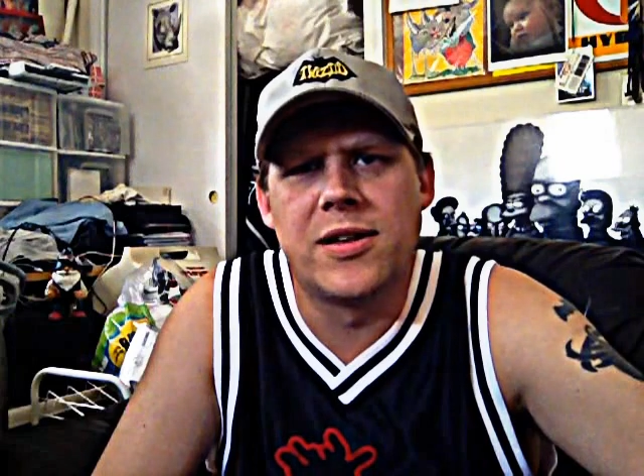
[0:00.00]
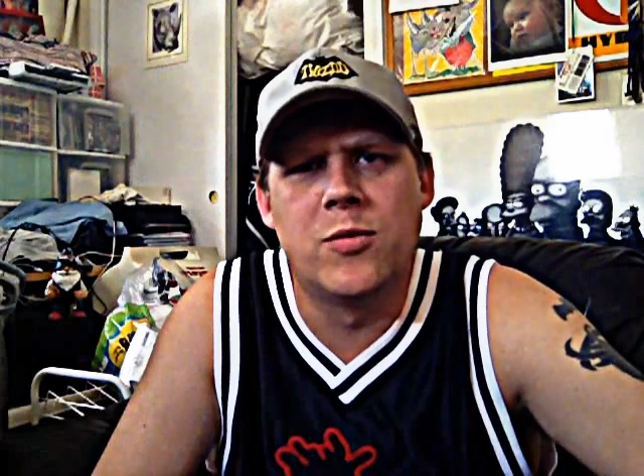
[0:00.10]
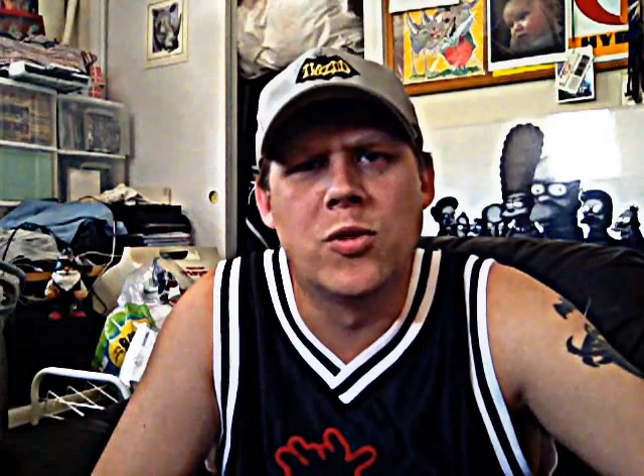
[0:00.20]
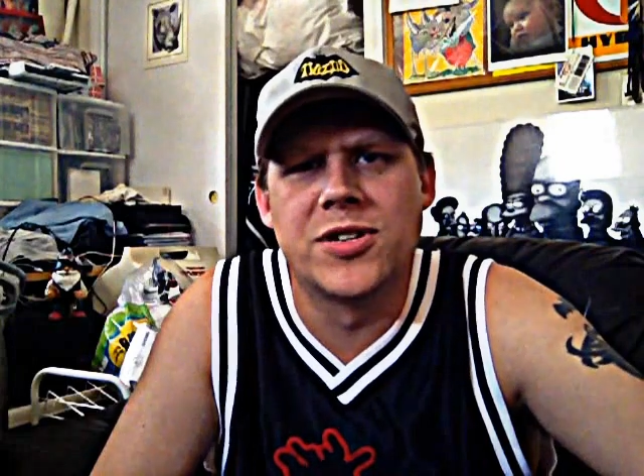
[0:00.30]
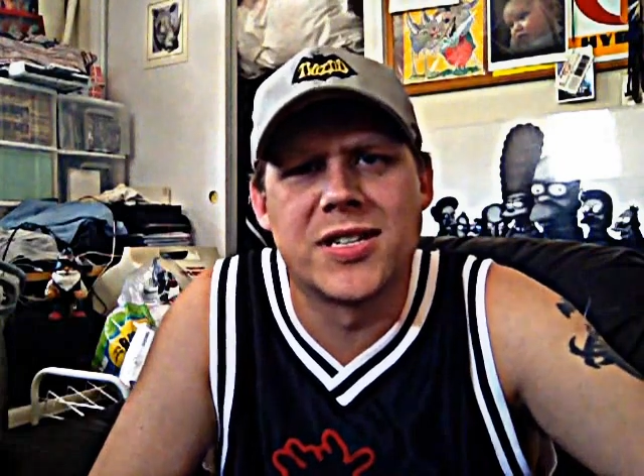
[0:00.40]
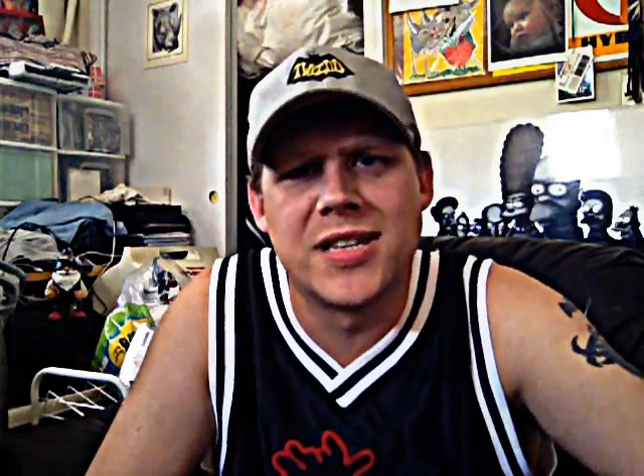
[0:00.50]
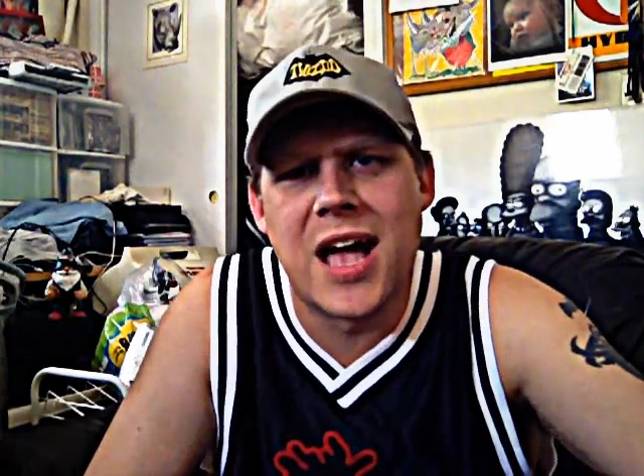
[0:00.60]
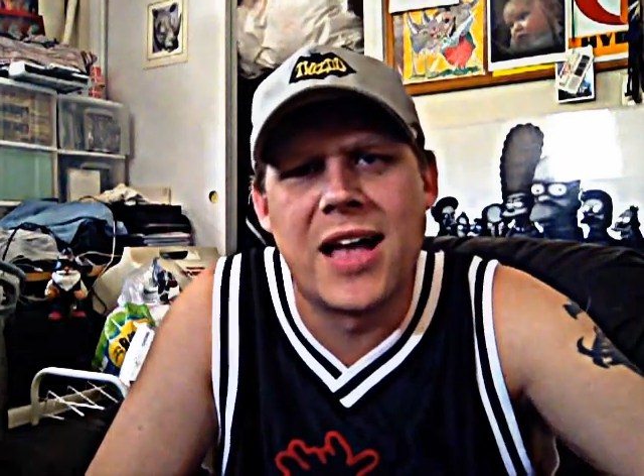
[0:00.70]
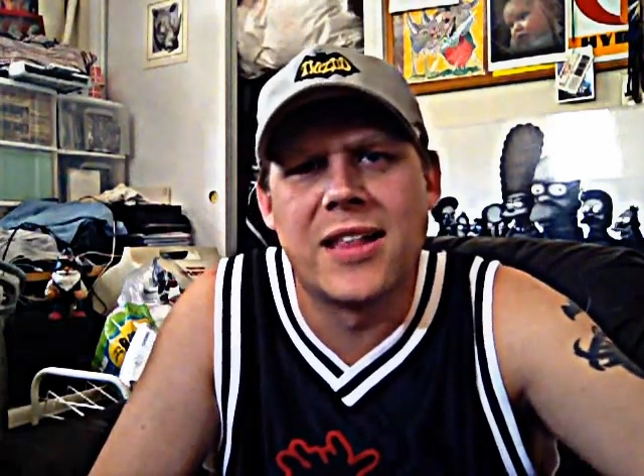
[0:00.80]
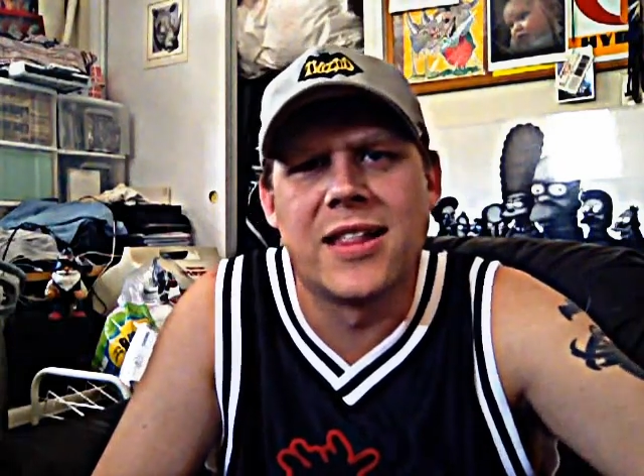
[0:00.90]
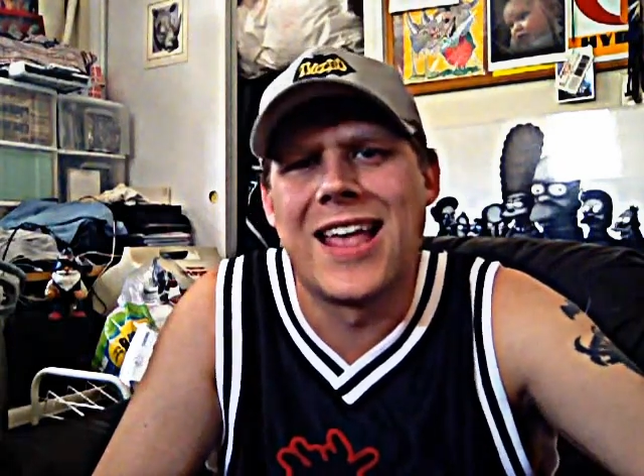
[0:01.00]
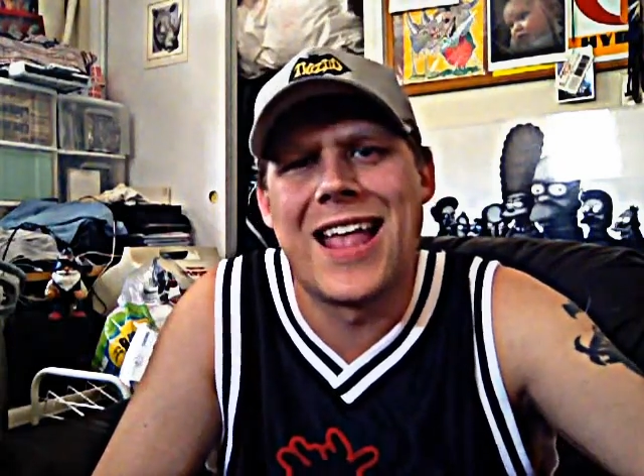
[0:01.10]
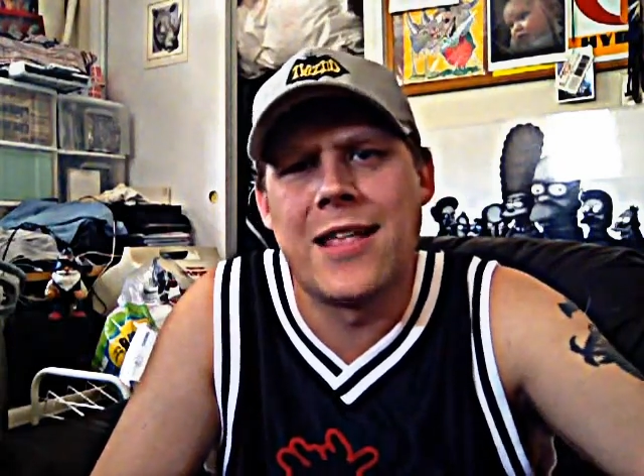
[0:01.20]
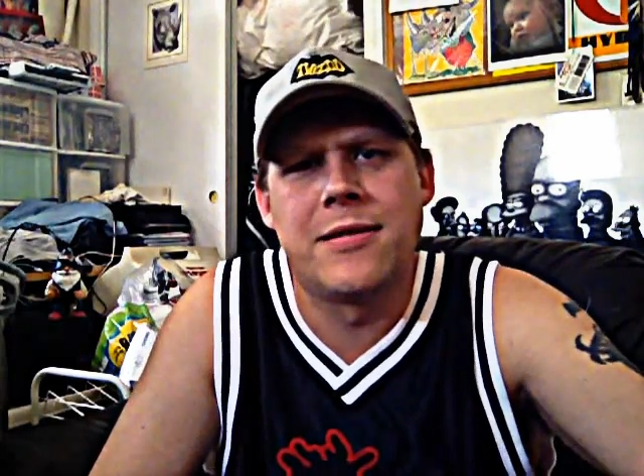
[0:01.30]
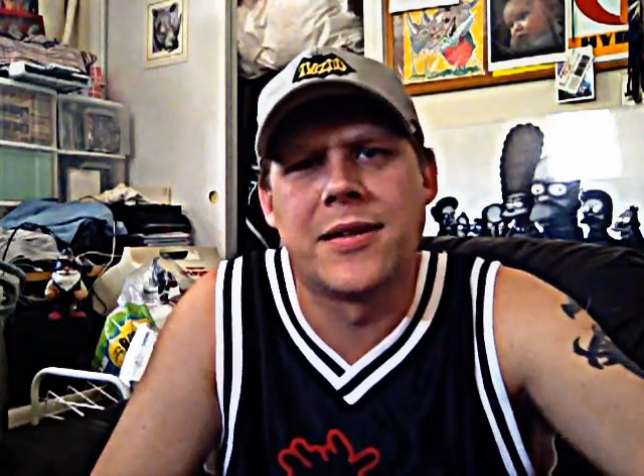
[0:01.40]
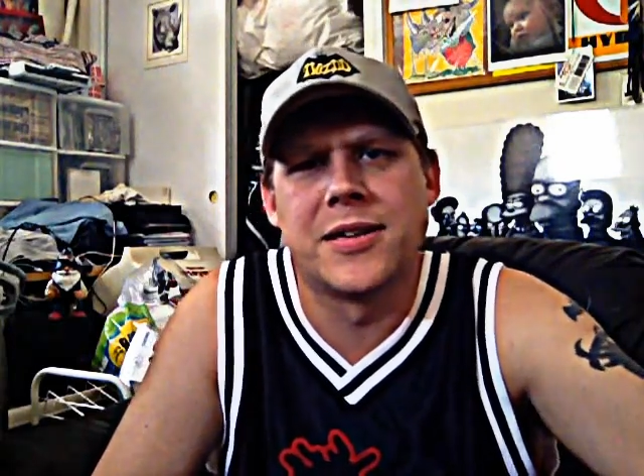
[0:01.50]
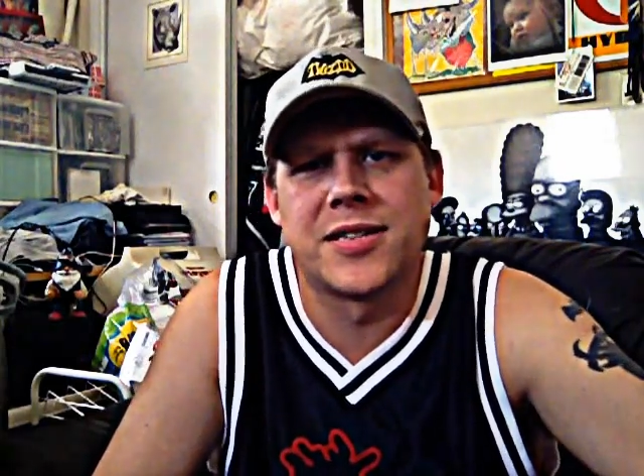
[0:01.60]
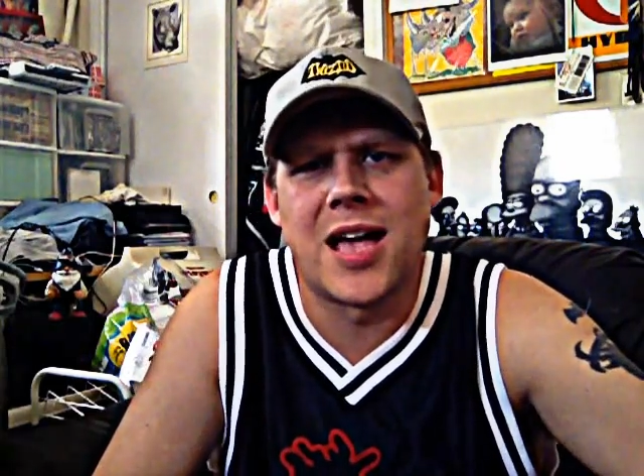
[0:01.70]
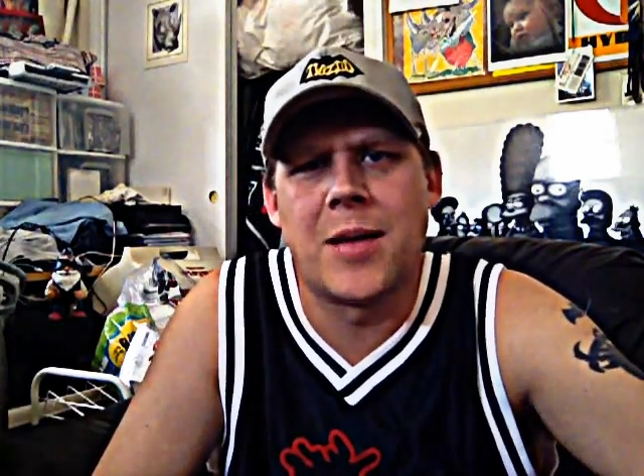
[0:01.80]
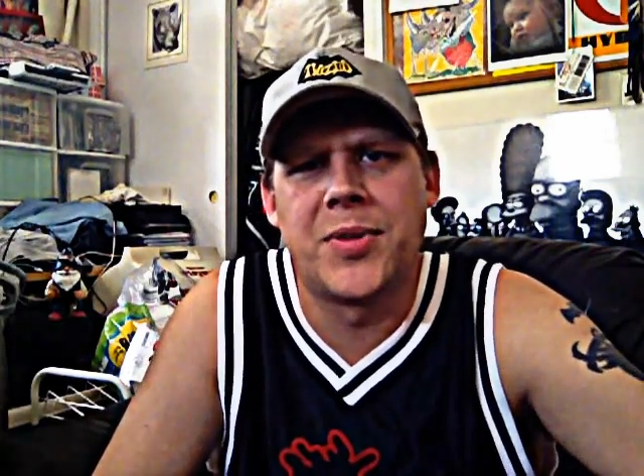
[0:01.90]
He will just not let anything
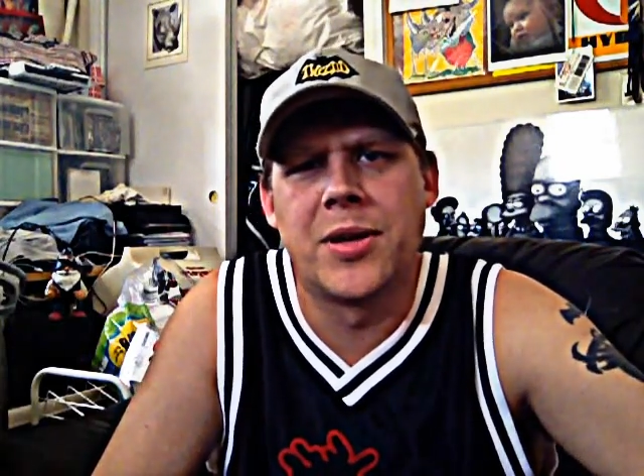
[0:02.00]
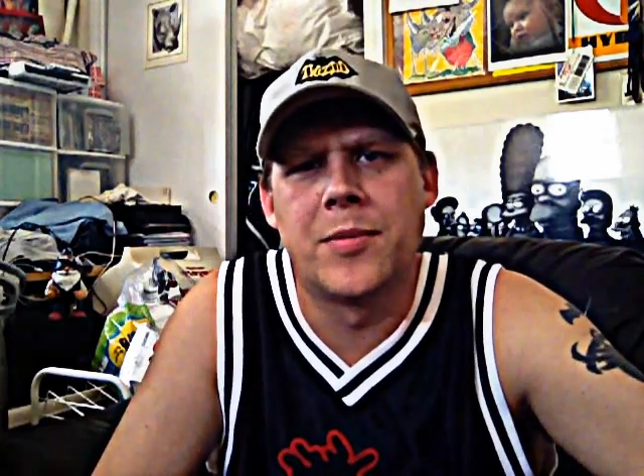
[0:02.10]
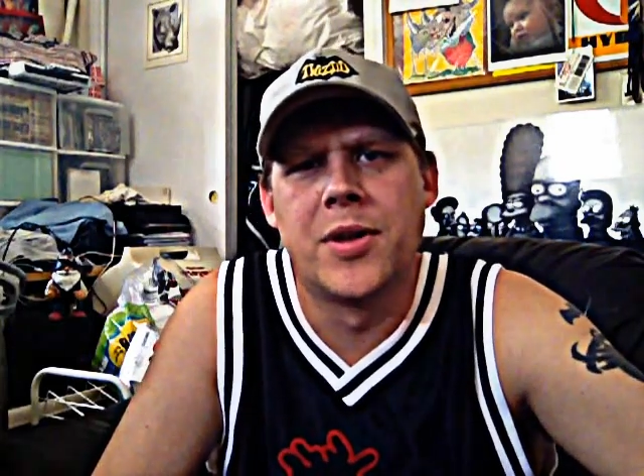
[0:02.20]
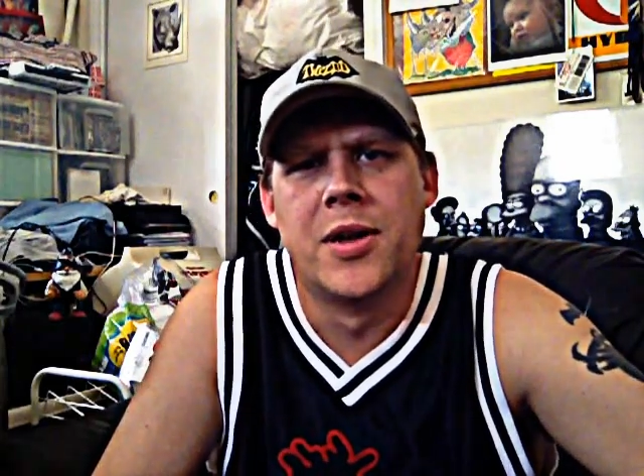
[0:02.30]
stop him.